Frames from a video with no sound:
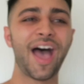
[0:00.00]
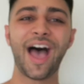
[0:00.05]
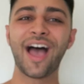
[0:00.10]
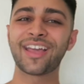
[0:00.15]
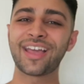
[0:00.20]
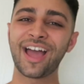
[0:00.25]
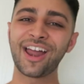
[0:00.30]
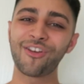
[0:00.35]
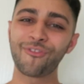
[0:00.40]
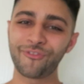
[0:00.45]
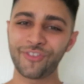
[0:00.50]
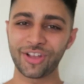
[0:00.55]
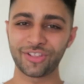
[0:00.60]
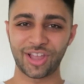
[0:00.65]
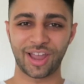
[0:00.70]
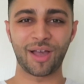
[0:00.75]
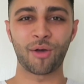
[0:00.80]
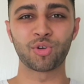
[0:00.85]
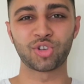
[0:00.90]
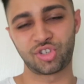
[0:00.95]
I kind of felt
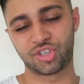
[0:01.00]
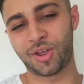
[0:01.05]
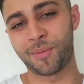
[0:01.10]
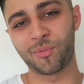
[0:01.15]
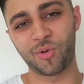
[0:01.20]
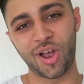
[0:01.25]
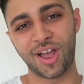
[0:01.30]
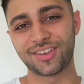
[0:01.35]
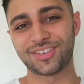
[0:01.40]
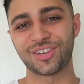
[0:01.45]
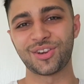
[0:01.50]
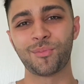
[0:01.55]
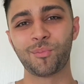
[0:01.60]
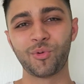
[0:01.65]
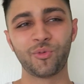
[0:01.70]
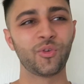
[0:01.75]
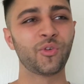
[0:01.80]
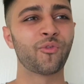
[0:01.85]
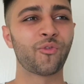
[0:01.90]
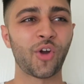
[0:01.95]
like I was summarizing the
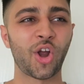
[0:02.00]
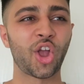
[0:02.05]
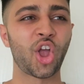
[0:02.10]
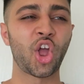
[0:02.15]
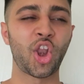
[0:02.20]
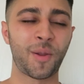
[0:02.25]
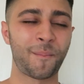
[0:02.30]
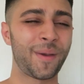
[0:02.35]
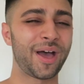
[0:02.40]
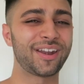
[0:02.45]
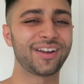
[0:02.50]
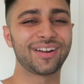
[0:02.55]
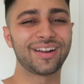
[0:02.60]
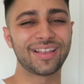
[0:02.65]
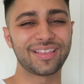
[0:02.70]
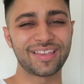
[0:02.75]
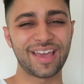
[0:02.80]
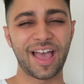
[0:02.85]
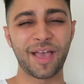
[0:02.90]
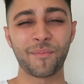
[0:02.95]
movie for a good amount of
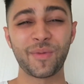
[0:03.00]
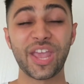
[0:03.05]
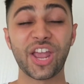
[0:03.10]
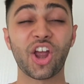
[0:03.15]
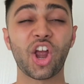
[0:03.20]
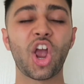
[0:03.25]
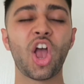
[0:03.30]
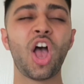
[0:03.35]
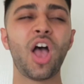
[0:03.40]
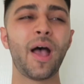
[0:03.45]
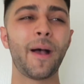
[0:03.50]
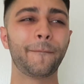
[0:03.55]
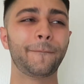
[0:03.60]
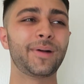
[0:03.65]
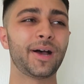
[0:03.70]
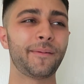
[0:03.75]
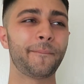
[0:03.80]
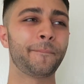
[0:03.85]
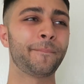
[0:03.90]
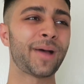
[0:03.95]
the time here.
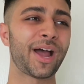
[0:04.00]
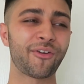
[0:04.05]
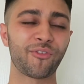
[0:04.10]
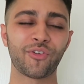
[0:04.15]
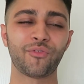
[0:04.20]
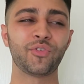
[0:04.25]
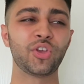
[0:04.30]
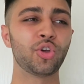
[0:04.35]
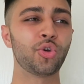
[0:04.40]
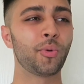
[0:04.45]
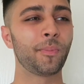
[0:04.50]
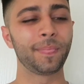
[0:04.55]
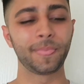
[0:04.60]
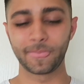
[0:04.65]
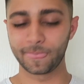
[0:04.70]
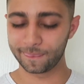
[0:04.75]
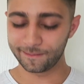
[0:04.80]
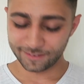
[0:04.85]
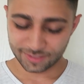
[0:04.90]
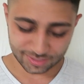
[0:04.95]
But my review,
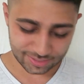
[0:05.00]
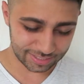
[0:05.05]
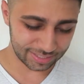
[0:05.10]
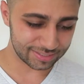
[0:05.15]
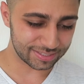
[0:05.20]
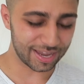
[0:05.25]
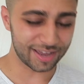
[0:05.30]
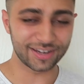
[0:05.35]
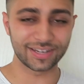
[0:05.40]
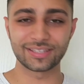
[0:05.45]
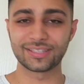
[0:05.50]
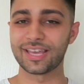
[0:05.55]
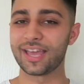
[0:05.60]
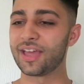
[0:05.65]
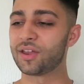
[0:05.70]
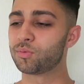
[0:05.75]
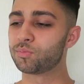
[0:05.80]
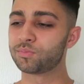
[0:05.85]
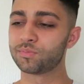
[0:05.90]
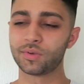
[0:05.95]
6 out of
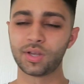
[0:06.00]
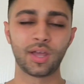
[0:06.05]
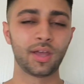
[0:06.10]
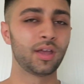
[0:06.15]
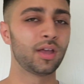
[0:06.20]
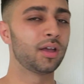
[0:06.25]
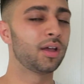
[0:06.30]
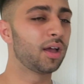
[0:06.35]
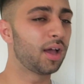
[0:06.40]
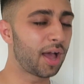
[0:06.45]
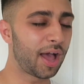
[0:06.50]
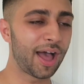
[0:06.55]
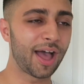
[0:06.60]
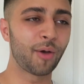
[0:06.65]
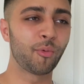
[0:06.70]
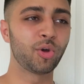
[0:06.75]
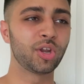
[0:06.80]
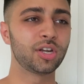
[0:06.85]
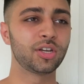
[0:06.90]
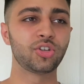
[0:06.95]
10.
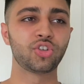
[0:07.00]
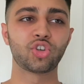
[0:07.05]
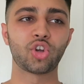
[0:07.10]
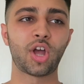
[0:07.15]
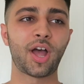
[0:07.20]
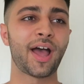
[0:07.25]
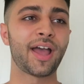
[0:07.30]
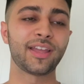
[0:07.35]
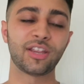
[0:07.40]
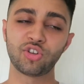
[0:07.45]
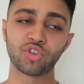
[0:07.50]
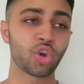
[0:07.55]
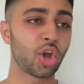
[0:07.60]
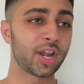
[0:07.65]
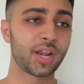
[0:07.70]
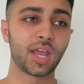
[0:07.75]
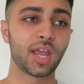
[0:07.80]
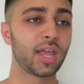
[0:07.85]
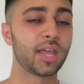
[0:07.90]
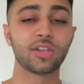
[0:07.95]
I
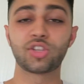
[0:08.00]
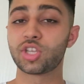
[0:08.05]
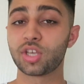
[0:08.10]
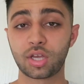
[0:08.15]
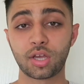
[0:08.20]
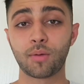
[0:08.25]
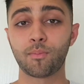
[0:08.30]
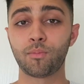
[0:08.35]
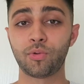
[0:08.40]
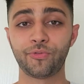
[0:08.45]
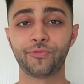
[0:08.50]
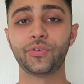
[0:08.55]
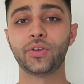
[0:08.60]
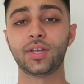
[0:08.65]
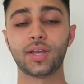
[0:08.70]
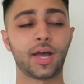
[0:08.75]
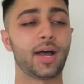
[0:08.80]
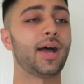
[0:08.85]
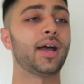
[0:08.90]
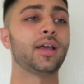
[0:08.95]
enjoyed it. It's a good
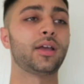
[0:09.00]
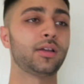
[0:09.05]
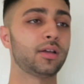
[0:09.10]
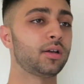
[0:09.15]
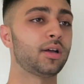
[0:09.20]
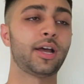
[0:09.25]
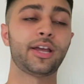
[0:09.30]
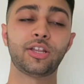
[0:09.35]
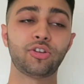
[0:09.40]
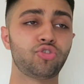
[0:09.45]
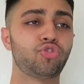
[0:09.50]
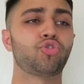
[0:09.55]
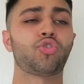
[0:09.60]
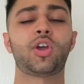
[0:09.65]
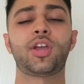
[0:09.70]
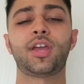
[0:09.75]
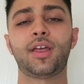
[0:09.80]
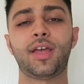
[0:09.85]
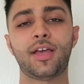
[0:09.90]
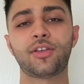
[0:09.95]
movie. I
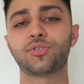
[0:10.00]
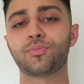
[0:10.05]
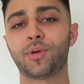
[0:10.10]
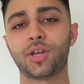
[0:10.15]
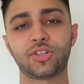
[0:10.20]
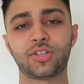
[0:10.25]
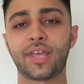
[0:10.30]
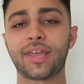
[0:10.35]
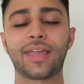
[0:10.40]
enjoy it as much.